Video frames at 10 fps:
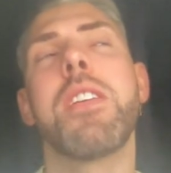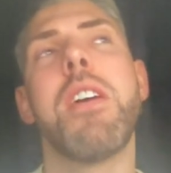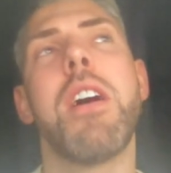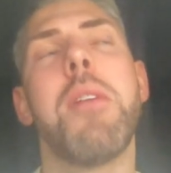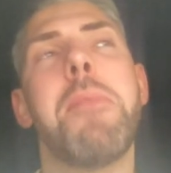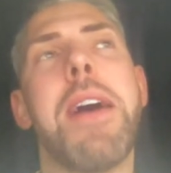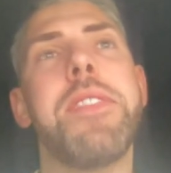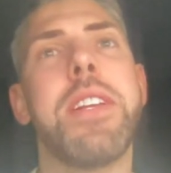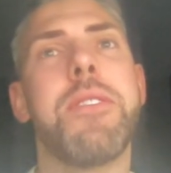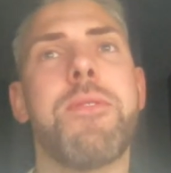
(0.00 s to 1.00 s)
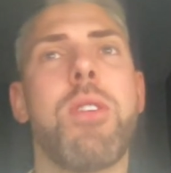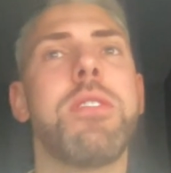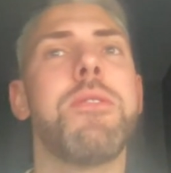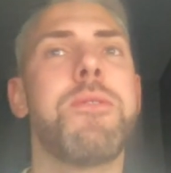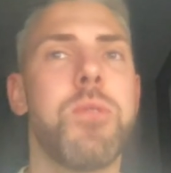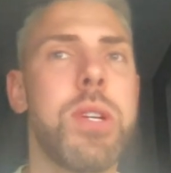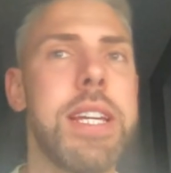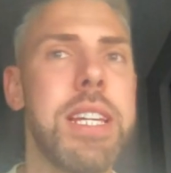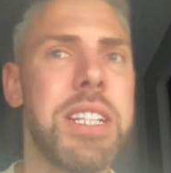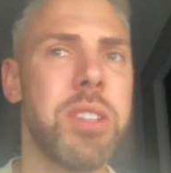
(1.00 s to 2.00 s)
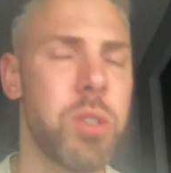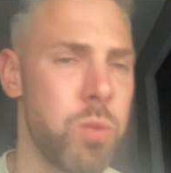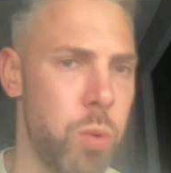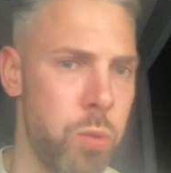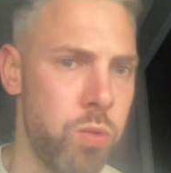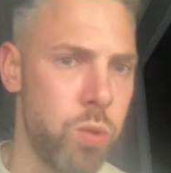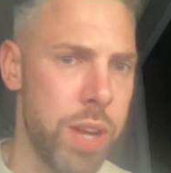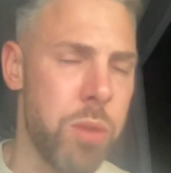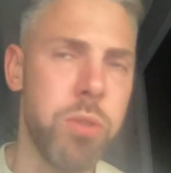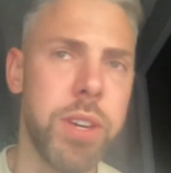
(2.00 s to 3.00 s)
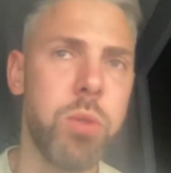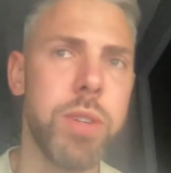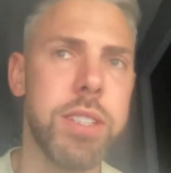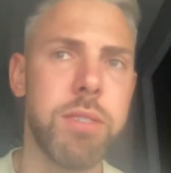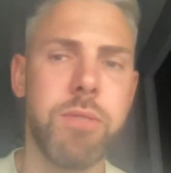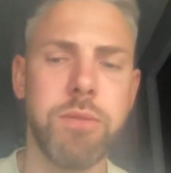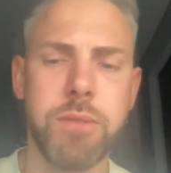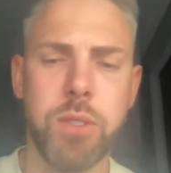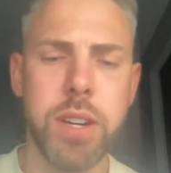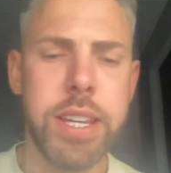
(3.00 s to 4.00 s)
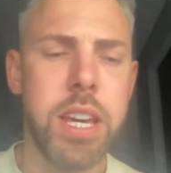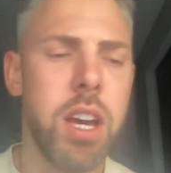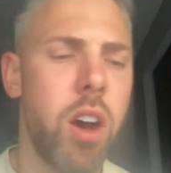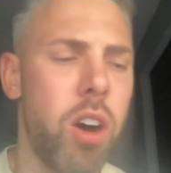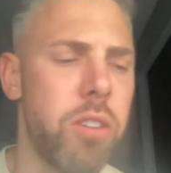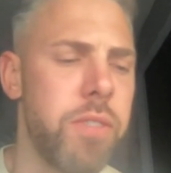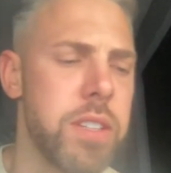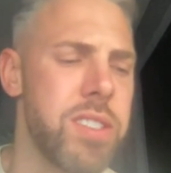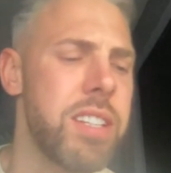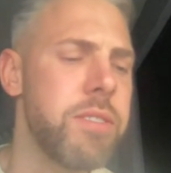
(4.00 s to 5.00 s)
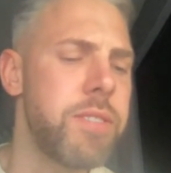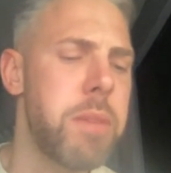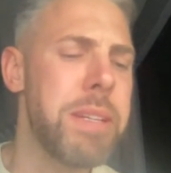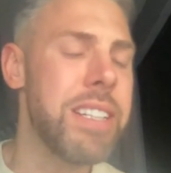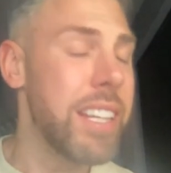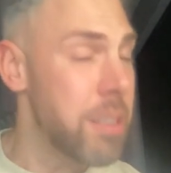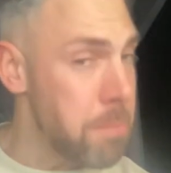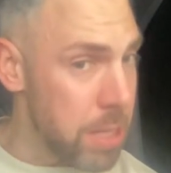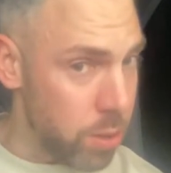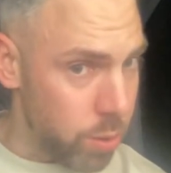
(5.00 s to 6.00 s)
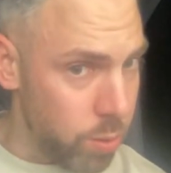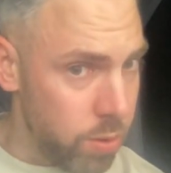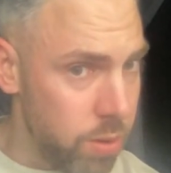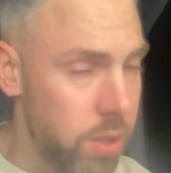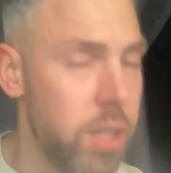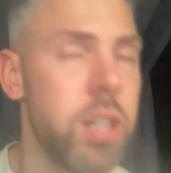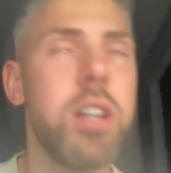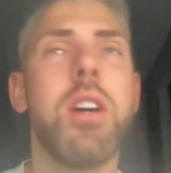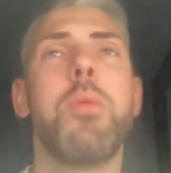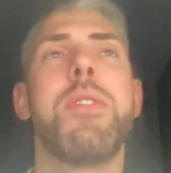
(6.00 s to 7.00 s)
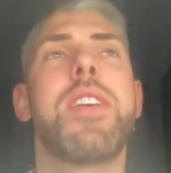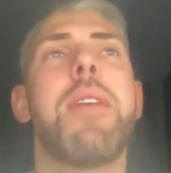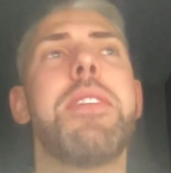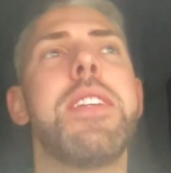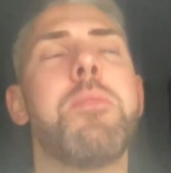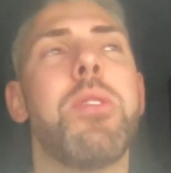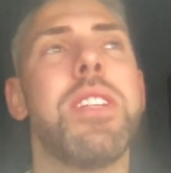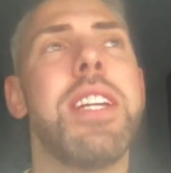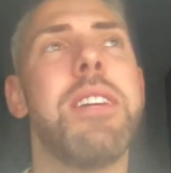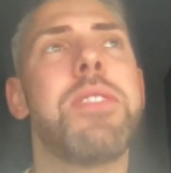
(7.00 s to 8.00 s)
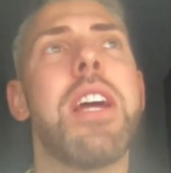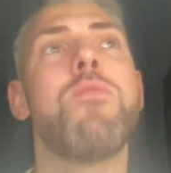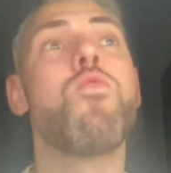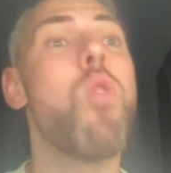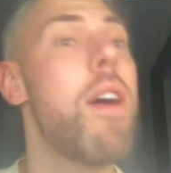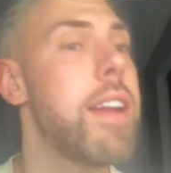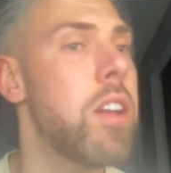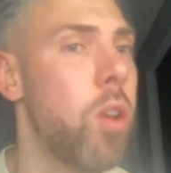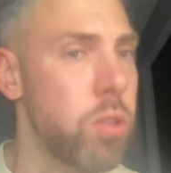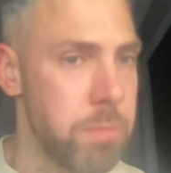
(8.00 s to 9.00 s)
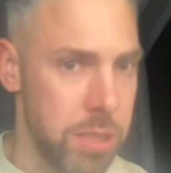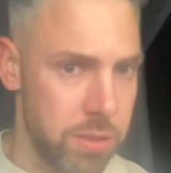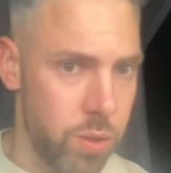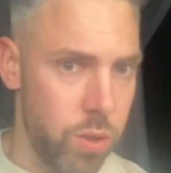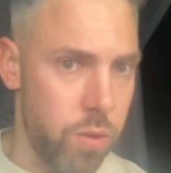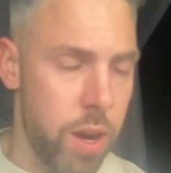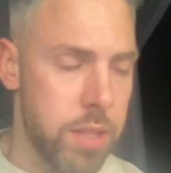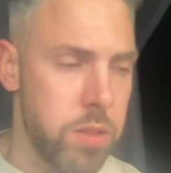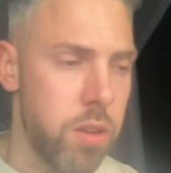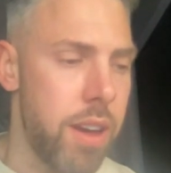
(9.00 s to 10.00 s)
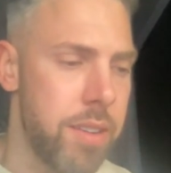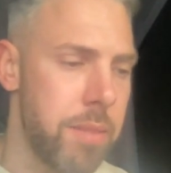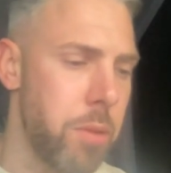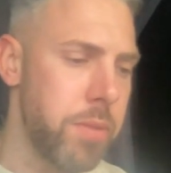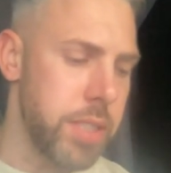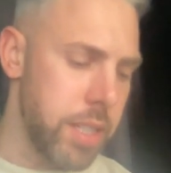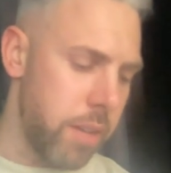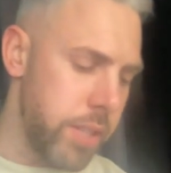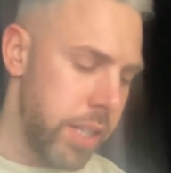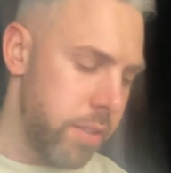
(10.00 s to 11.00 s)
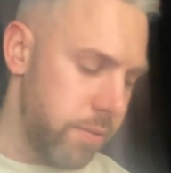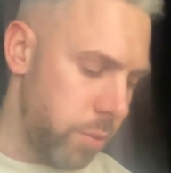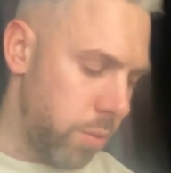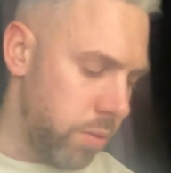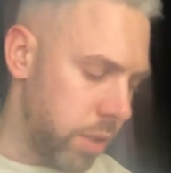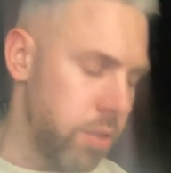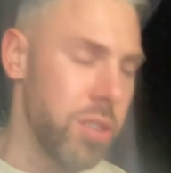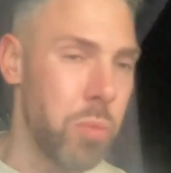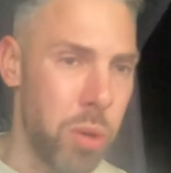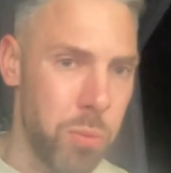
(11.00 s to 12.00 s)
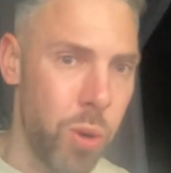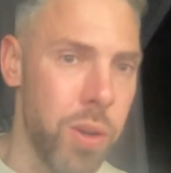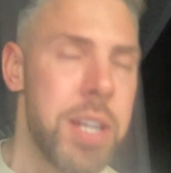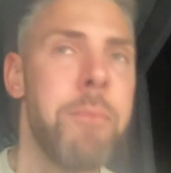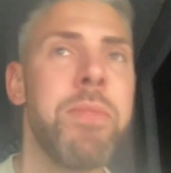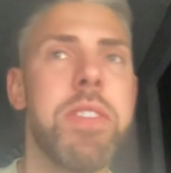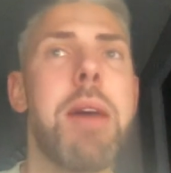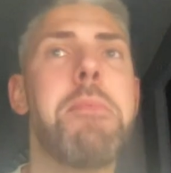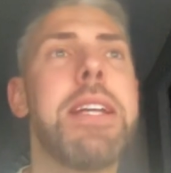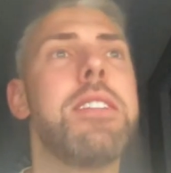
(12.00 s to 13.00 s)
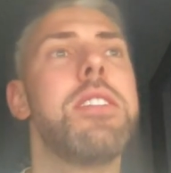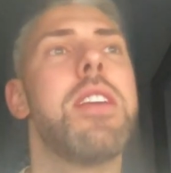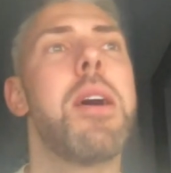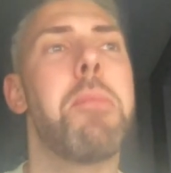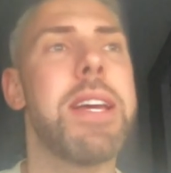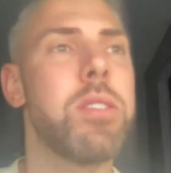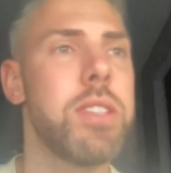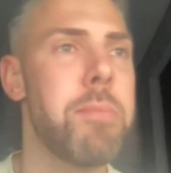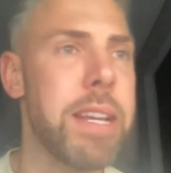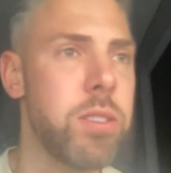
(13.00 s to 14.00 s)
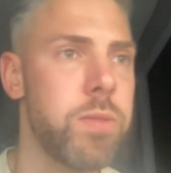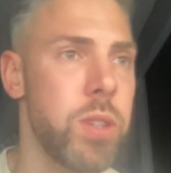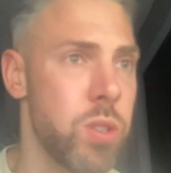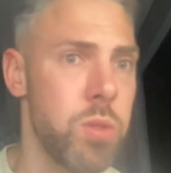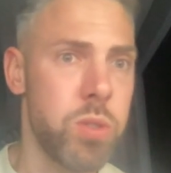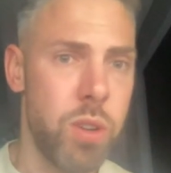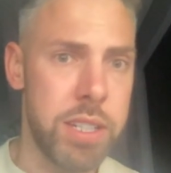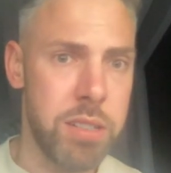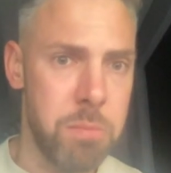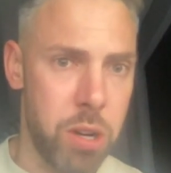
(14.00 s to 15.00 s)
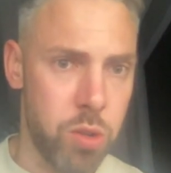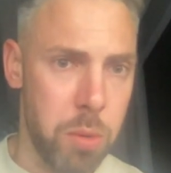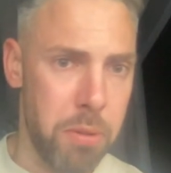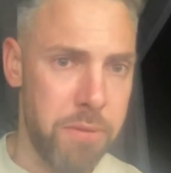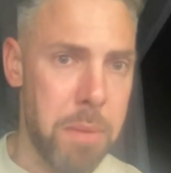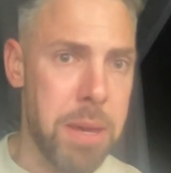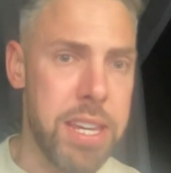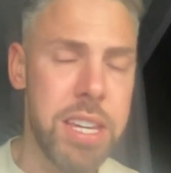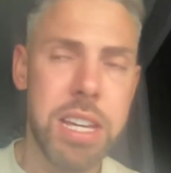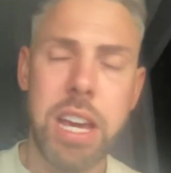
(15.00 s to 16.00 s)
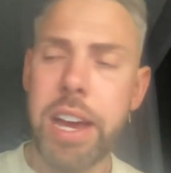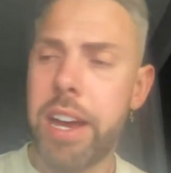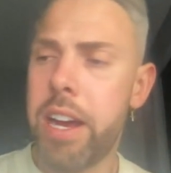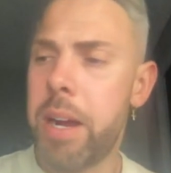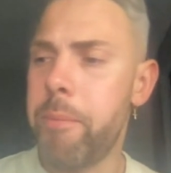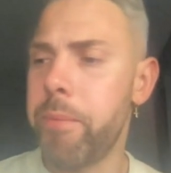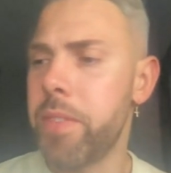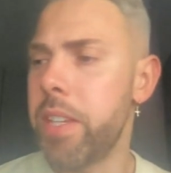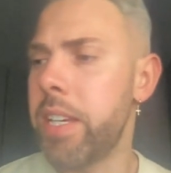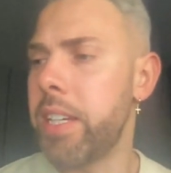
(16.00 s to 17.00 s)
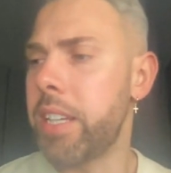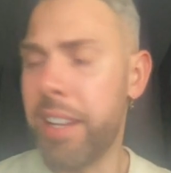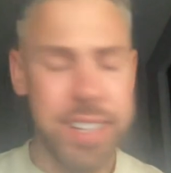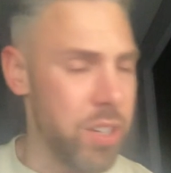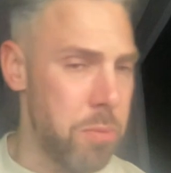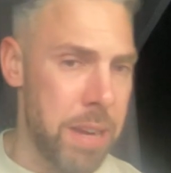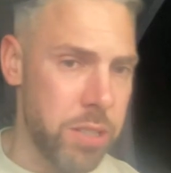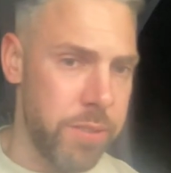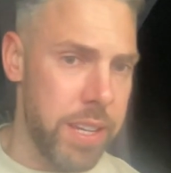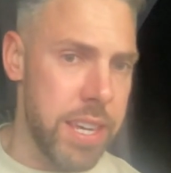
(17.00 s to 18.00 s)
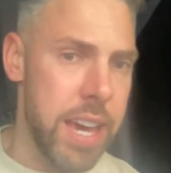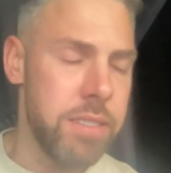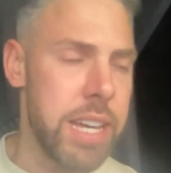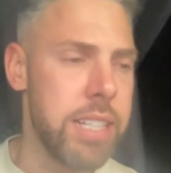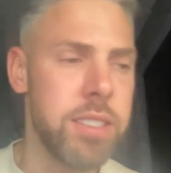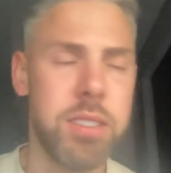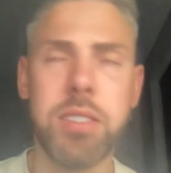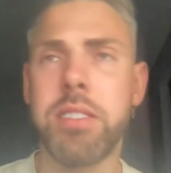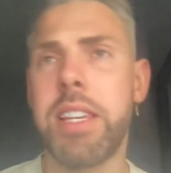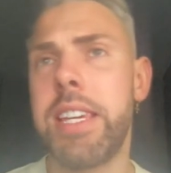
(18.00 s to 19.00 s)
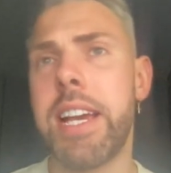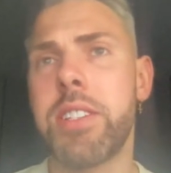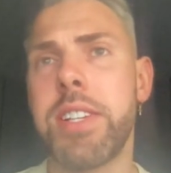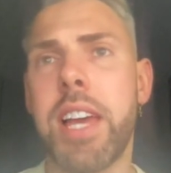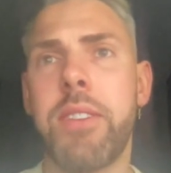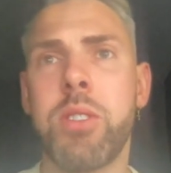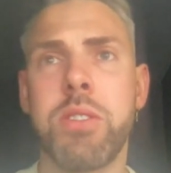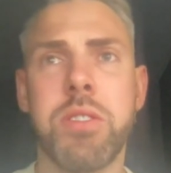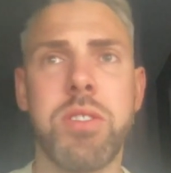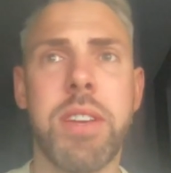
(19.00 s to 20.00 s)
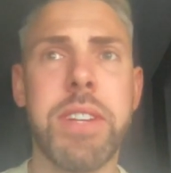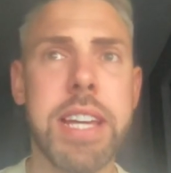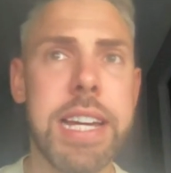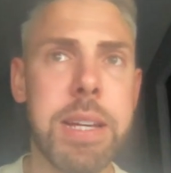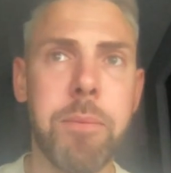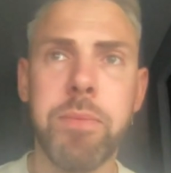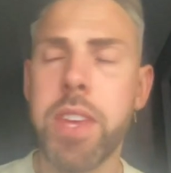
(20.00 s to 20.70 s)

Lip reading: And then a front three, Duncan Watmore ruled out with illness, a front three of Zean Fleming down the middle with Kevin Nisbet on the left and Ryan Longman on the right-hand side, obviously coming in for Duncan Watmore. That meant a place on the bench for the new signing, Michael Obafemi. Clearly not match fit yet, hence he actually came on 78,